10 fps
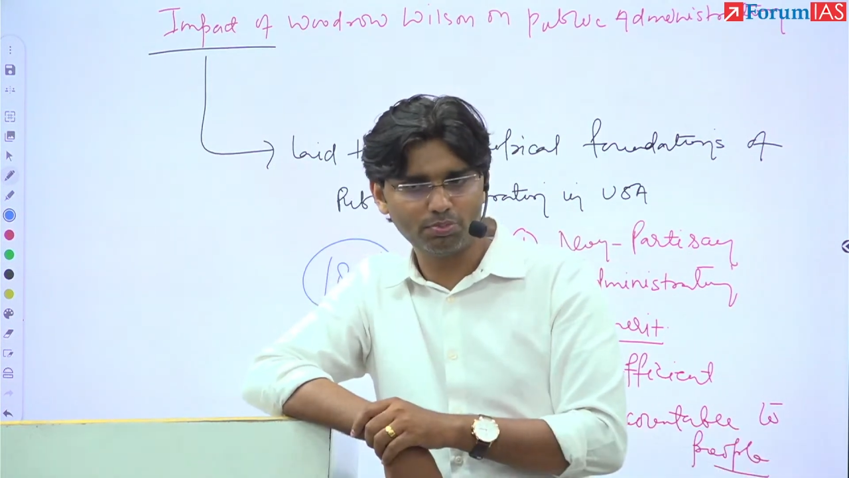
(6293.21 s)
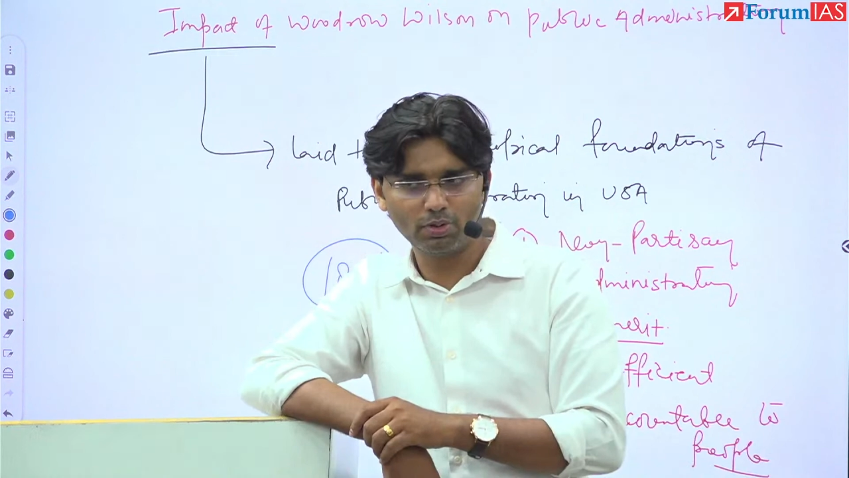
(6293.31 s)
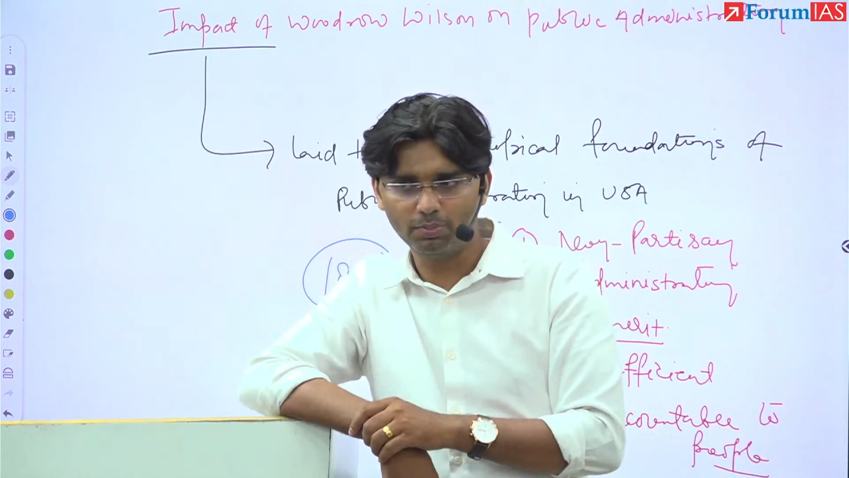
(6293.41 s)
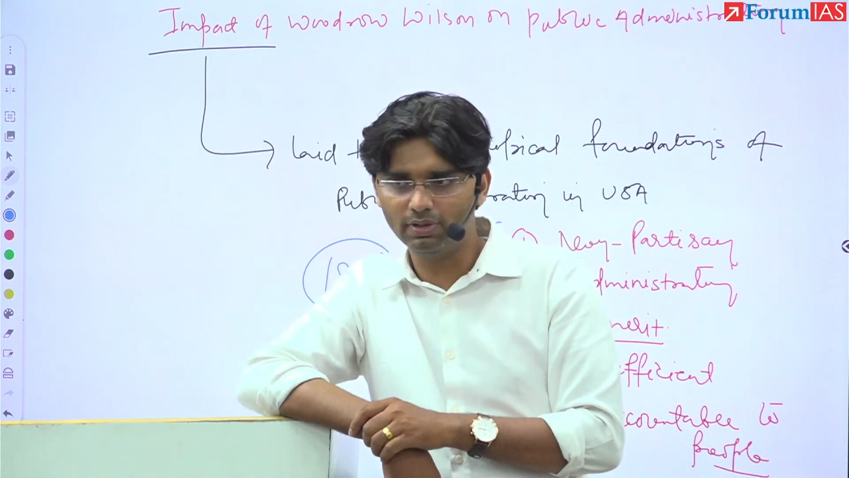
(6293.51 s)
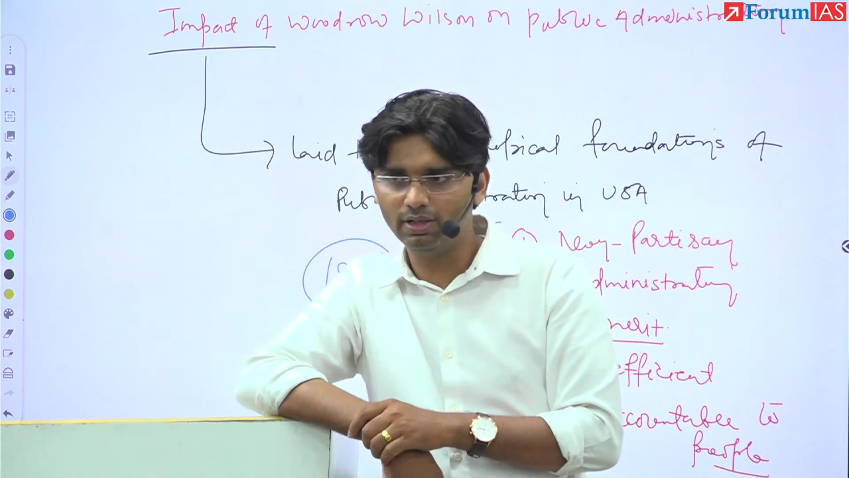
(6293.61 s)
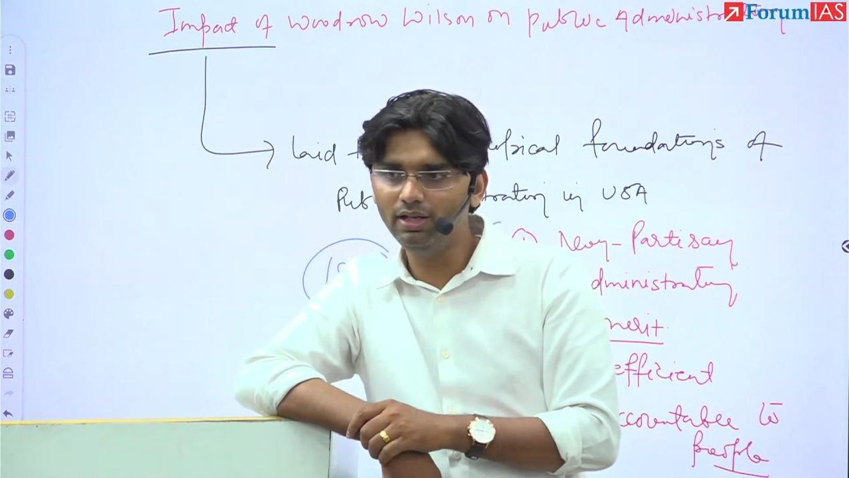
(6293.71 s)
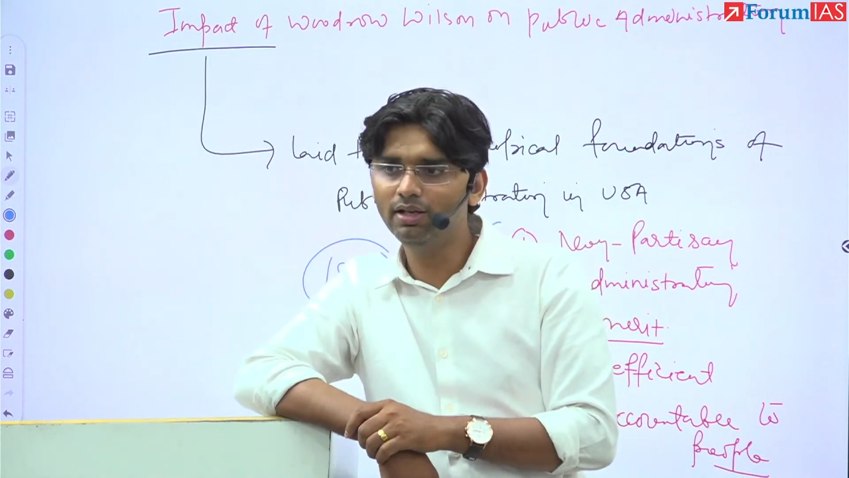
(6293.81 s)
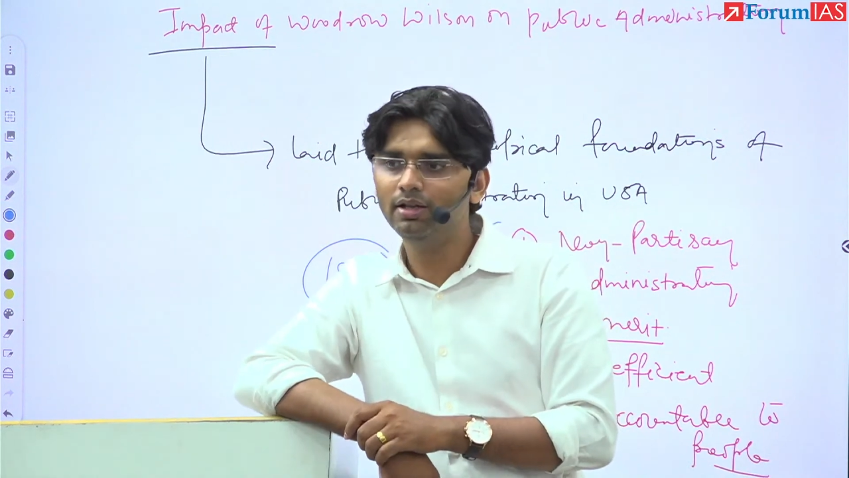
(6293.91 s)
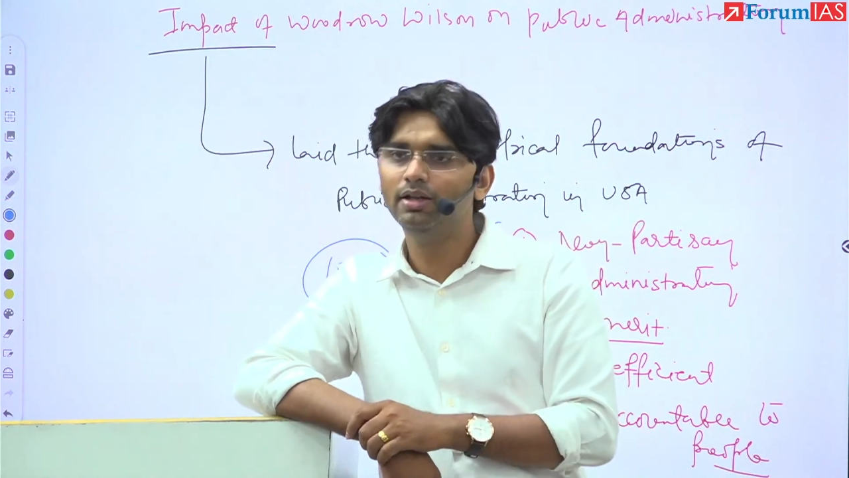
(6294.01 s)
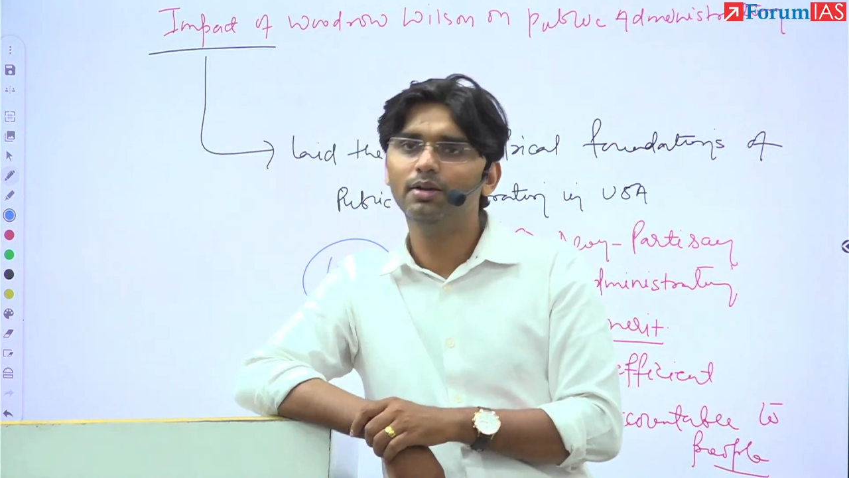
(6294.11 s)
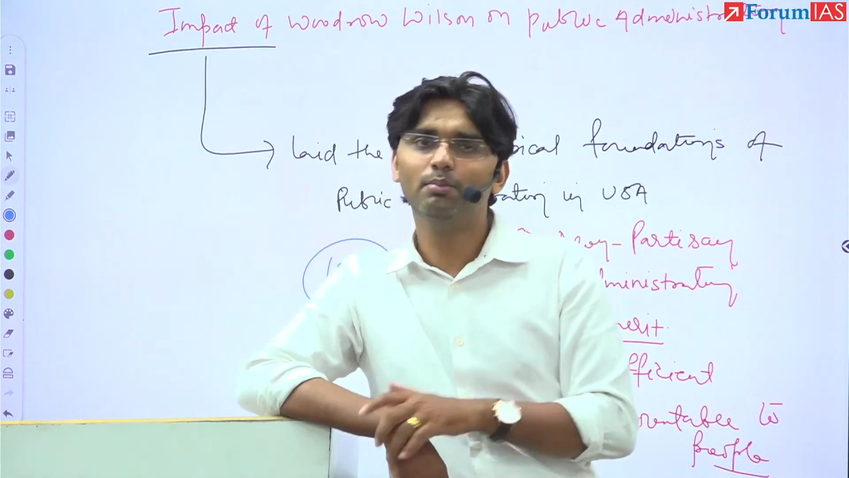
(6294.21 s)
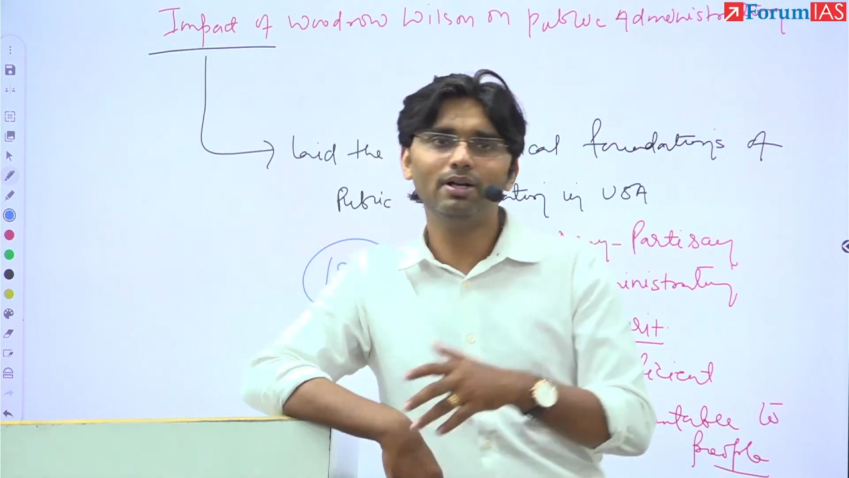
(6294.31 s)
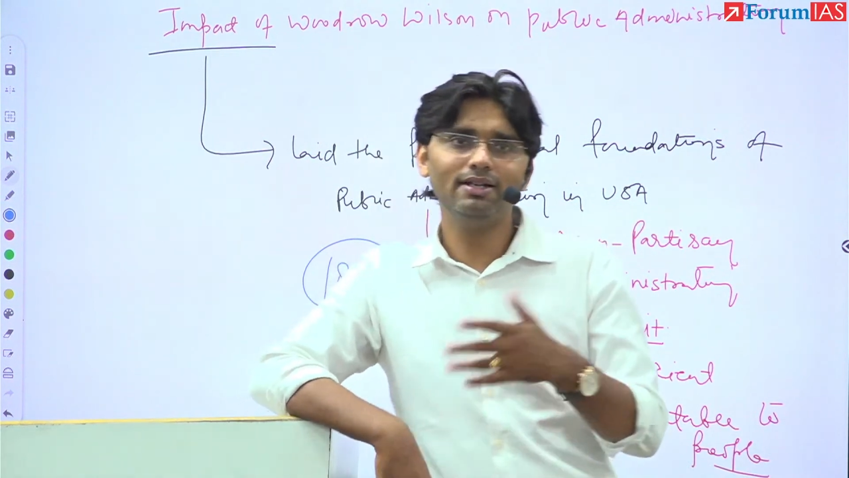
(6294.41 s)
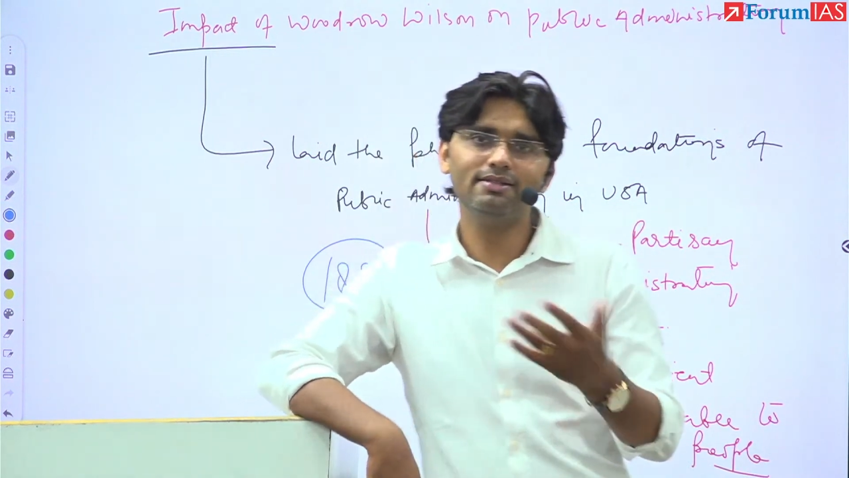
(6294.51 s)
properly, but he